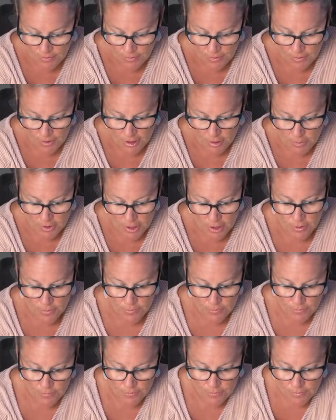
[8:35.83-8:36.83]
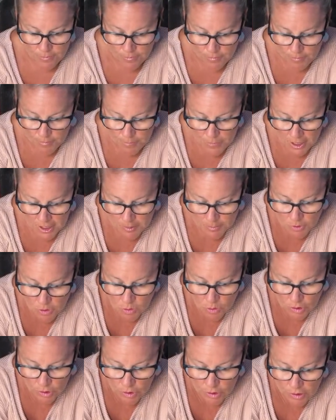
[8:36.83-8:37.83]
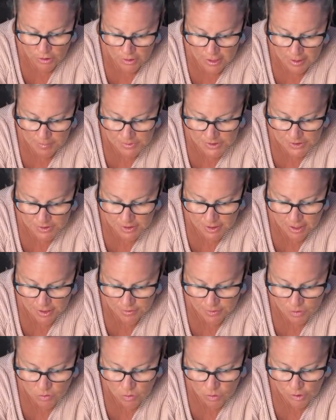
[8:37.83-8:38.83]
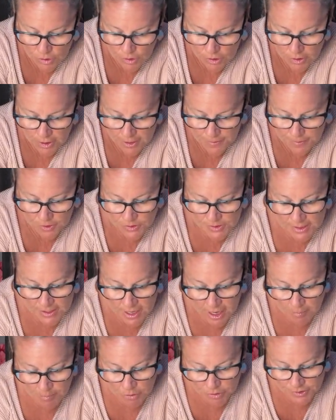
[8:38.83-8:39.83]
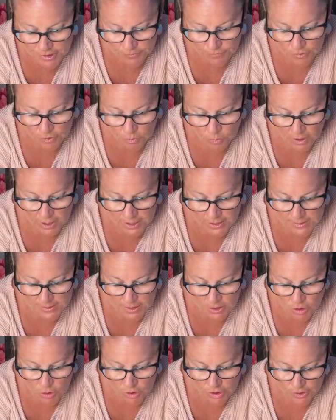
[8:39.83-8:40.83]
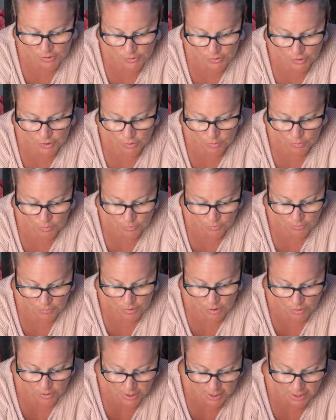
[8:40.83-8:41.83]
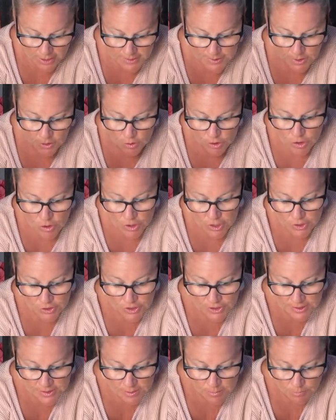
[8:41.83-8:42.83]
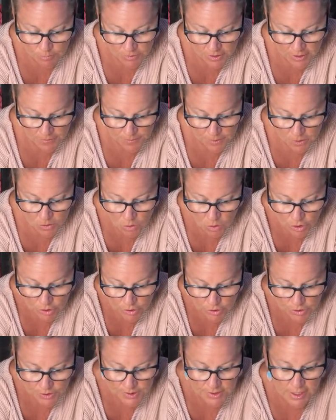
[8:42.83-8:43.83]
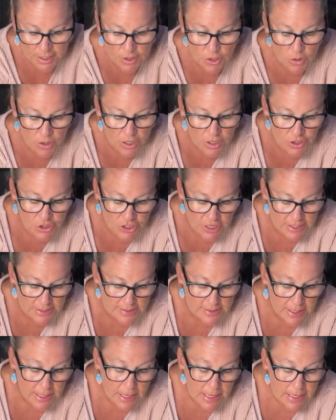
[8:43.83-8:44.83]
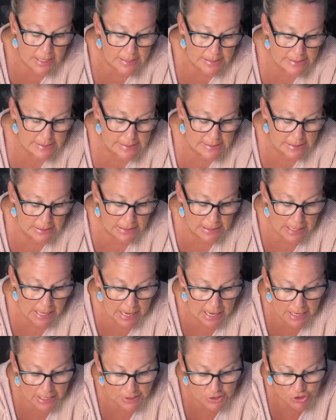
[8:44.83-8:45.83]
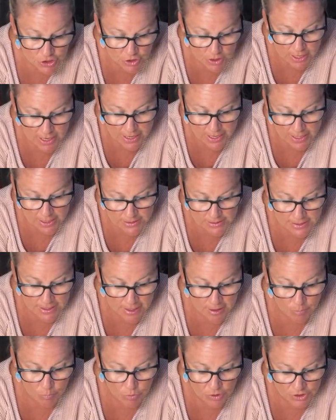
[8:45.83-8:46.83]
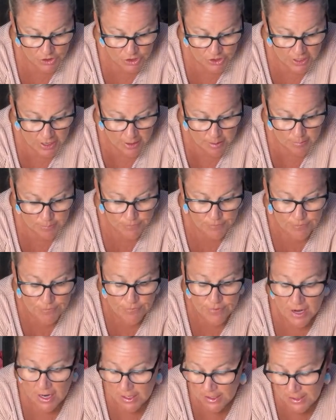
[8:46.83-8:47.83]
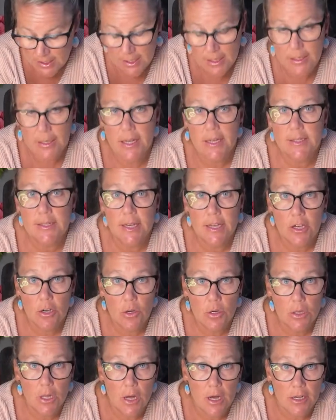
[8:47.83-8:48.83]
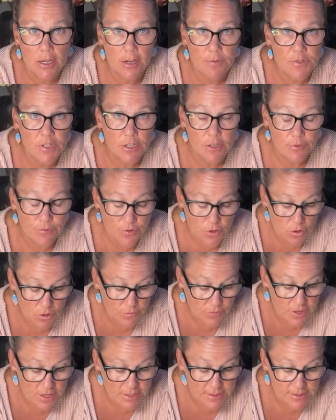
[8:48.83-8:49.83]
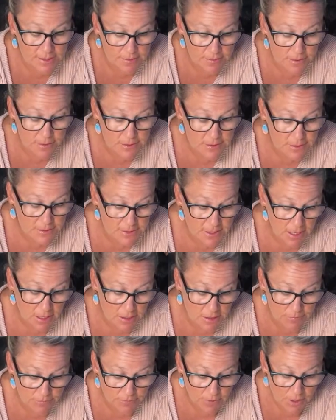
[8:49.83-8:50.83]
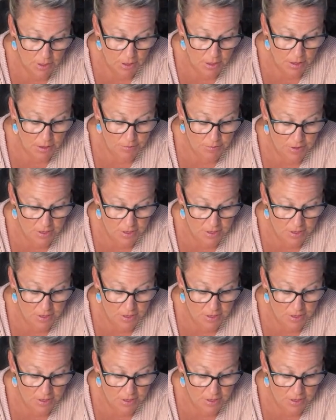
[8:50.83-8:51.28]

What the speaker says: here we go. Bottom corner up to the other corner, and there's a couple different ways that you can do. Okay, so you can just get the corners and you can just slide your hand up, which I'm finding as I go along, I've done a few of these, that this is kind of the